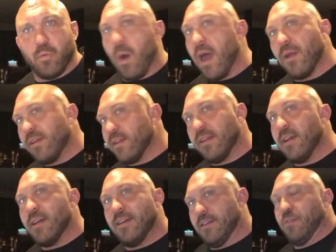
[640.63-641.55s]
Why
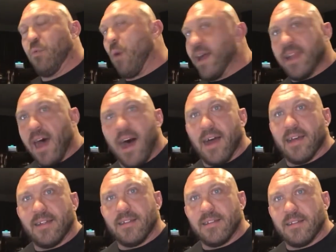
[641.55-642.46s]

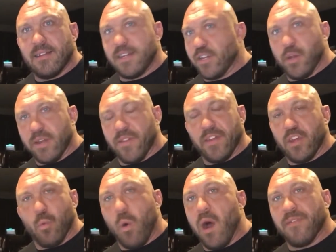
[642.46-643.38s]
not? You can do anything
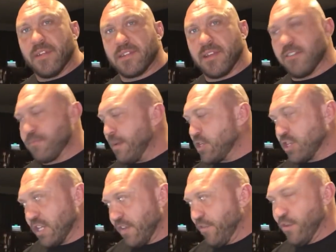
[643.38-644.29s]
you want, this,
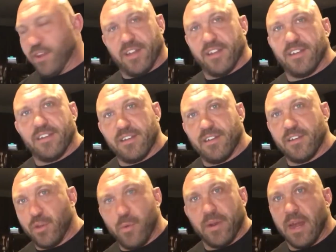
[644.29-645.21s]
especially if you can
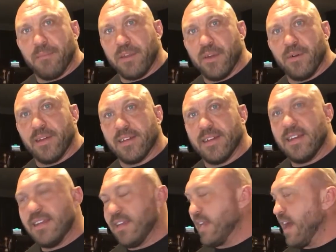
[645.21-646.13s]
do what I'm doing
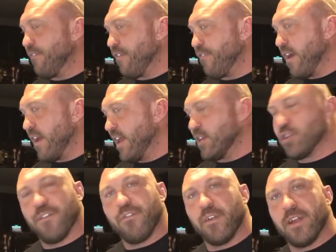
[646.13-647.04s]
and have the
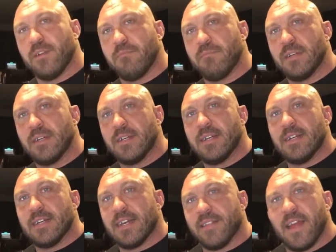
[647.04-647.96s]
financial freedom.
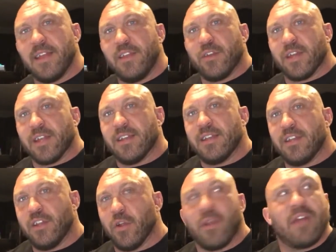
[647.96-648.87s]
And then you
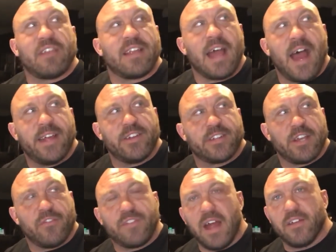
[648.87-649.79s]
don't have to tie
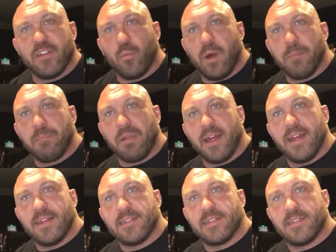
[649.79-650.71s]
yourself down to one
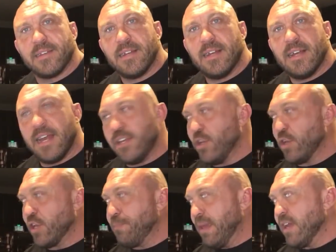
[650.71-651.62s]
place, and you
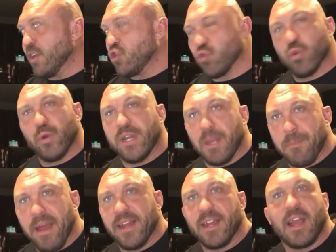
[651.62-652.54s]
could be a true
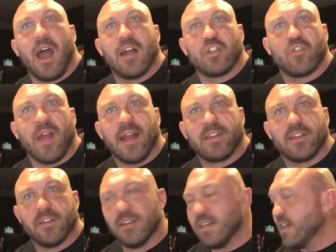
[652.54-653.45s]
independent
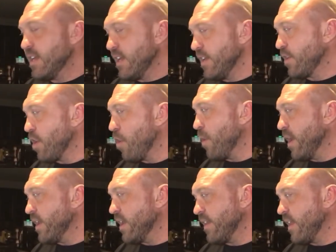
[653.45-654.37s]
contractor and go in.